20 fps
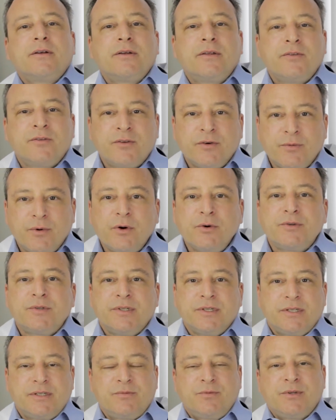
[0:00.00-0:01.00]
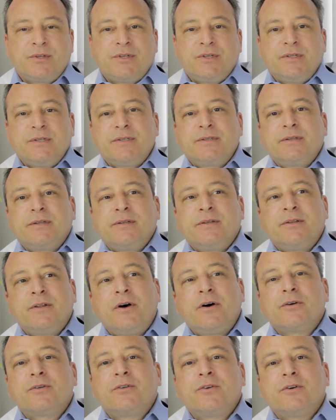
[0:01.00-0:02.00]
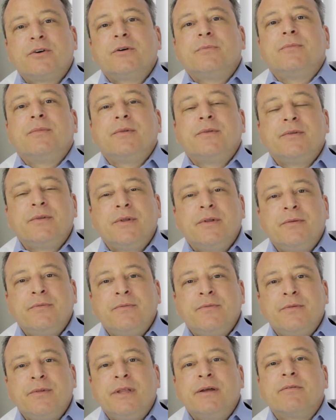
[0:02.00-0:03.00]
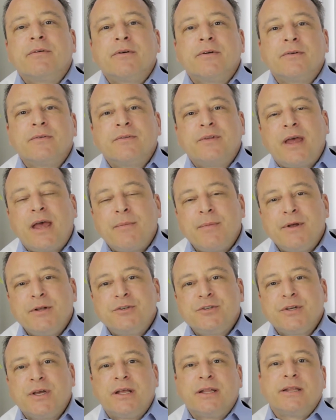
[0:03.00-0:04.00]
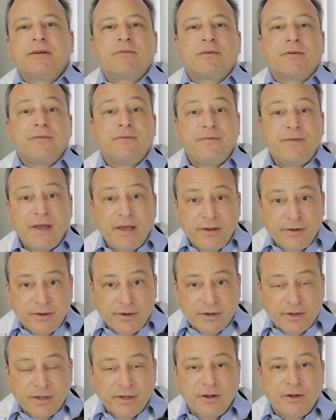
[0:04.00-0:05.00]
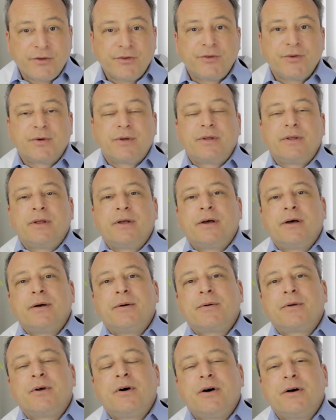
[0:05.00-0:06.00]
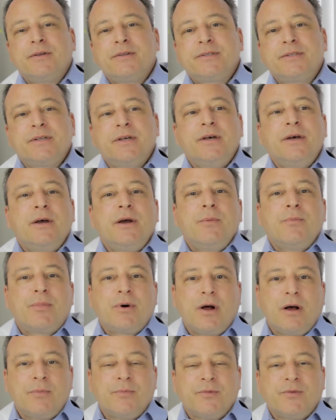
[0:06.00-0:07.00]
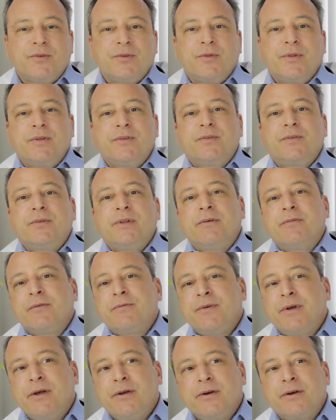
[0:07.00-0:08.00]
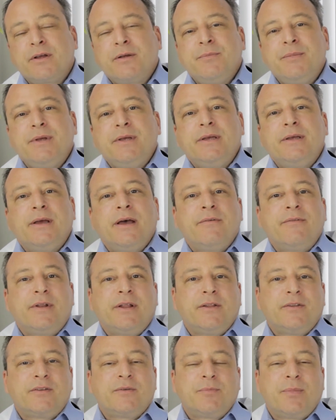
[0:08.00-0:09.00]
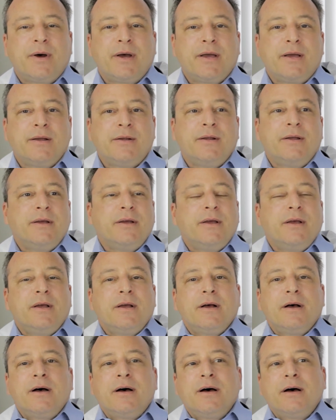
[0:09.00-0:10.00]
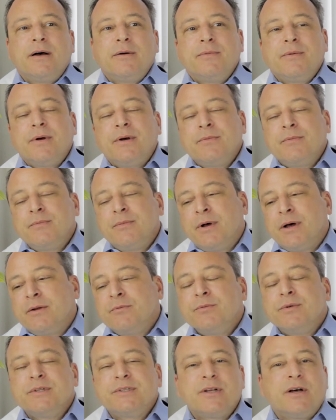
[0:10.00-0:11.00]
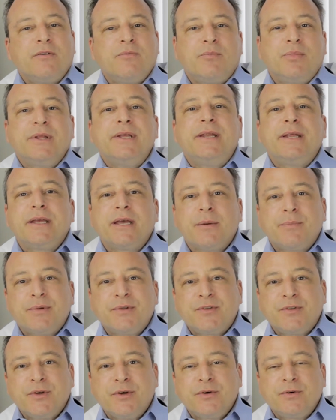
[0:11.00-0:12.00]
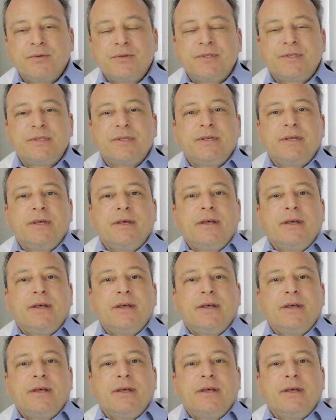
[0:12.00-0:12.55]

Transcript: cirrhosis, which is long-term liver damage, and liver failure can also uh, cause problems. So this liver failure can be evidenced by uh, unresolved bleeding episodes.